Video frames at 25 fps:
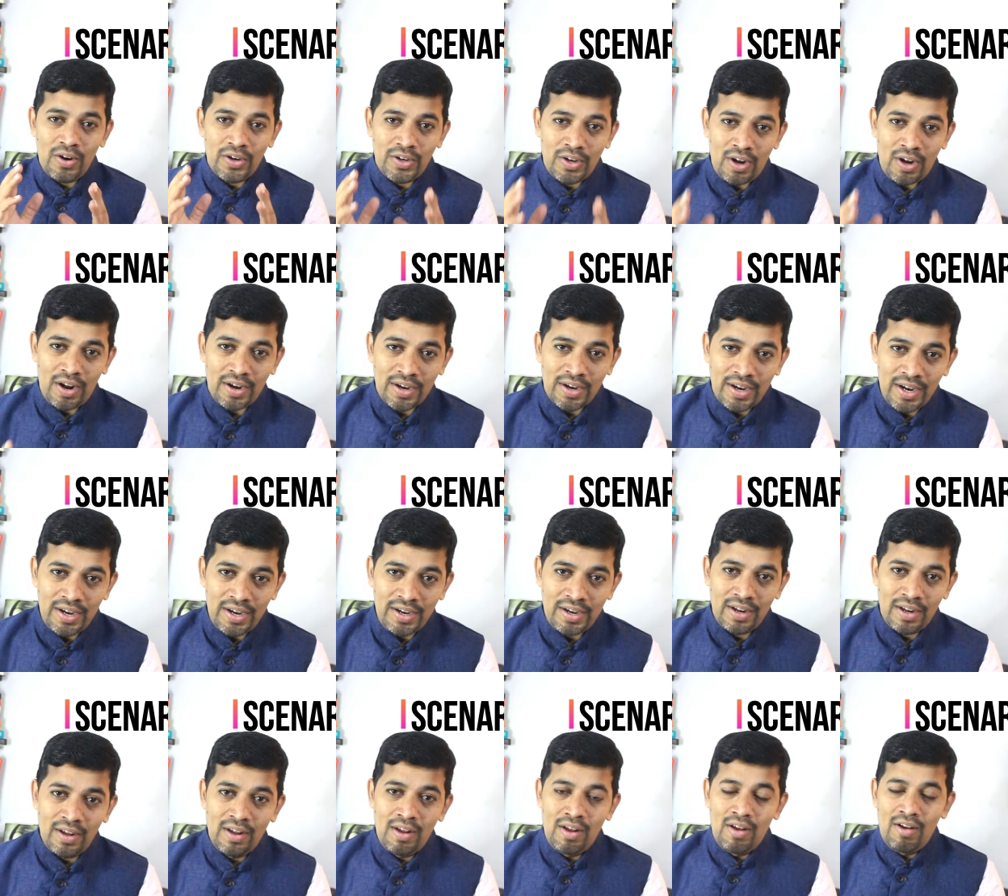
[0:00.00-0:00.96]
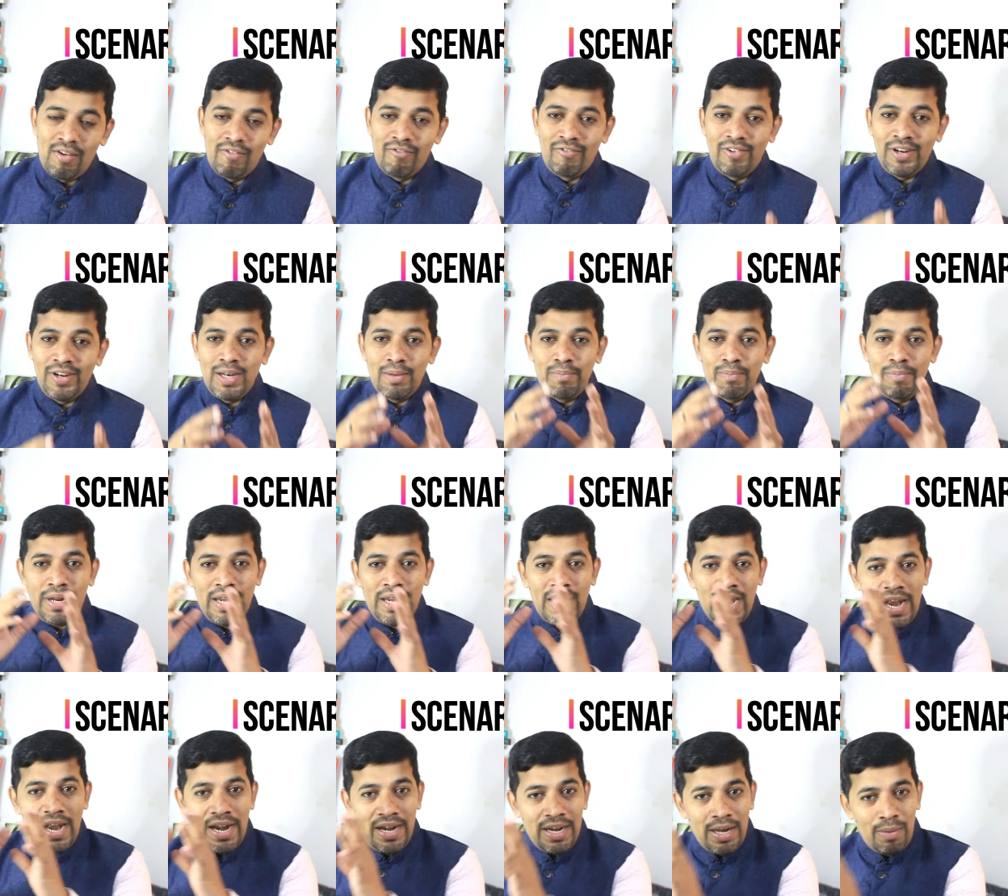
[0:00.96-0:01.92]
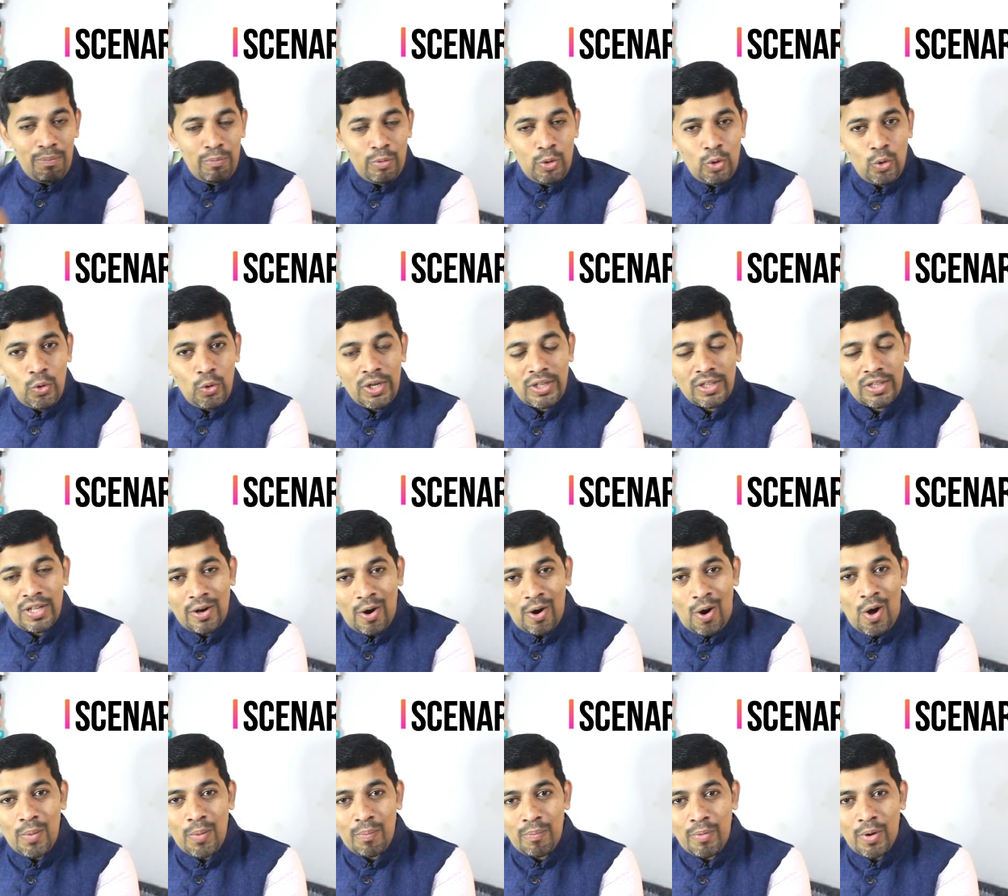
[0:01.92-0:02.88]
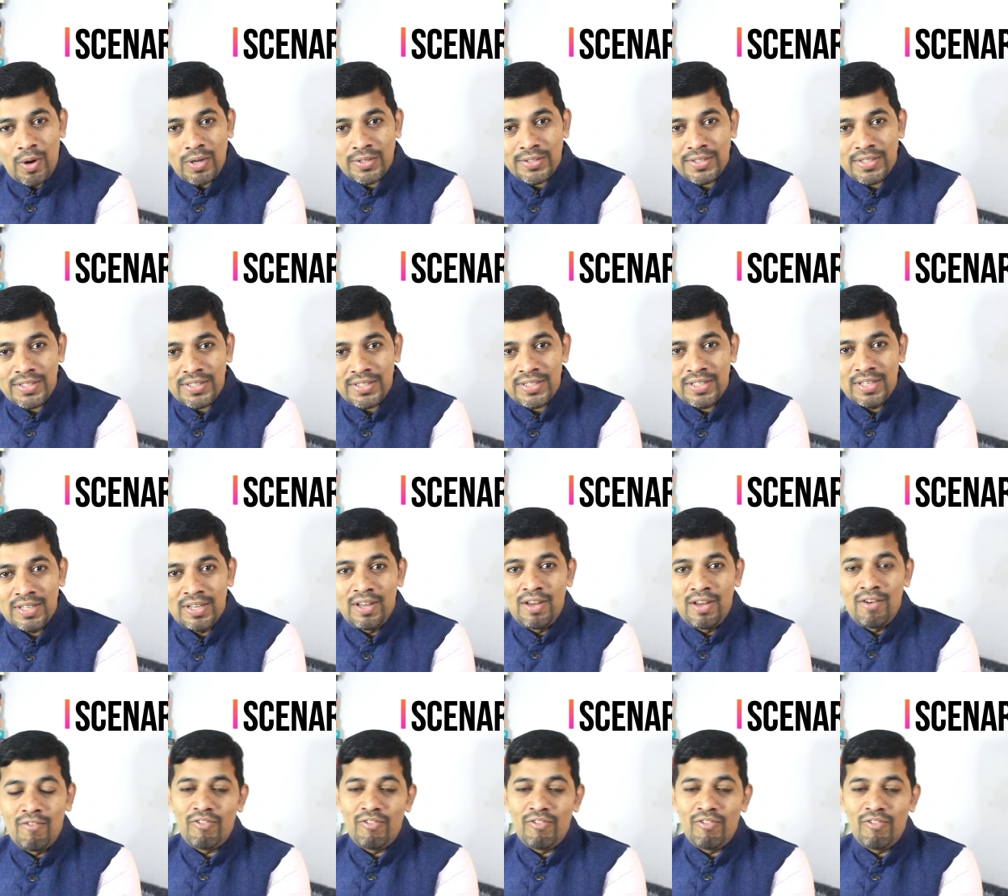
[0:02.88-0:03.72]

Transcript: target, will be end up doing the wrong process.